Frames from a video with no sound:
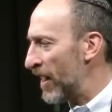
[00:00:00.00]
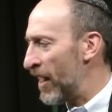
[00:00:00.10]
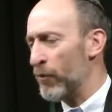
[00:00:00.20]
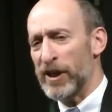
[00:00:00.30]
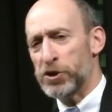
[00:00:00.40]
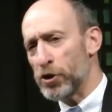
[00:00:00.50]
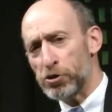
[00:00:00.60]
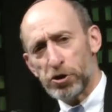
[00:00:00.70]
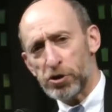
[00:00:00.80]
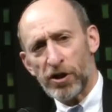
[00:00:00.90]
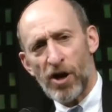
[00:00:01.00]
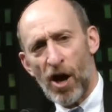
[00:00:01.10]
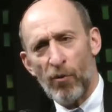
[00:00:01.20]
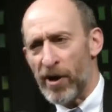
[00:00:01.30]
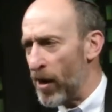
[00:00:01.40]
And we Jews, you should
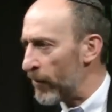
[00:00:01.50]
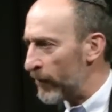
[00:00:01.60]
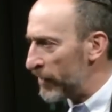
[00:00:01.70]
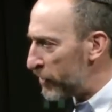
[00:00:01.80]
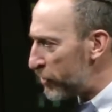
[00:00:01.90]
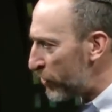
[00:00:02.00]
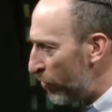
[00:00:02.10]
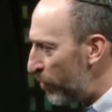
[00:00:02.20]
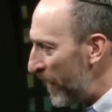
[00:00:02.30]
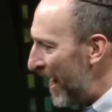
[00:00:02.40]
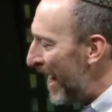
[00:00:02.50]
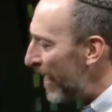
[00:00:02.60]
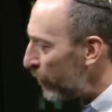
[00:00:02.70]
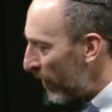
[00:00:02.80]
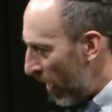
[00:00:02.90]
know, we are a religious group
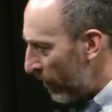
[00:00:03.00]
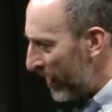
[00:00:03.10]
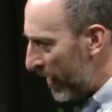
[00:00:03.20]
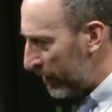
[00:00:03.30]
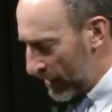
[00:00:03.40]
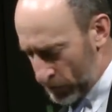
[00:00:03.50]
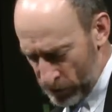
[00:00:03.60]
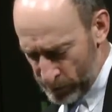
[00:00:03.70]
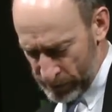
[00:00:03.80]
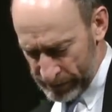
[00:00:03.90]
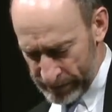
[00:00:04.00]
and we are an ethnic group.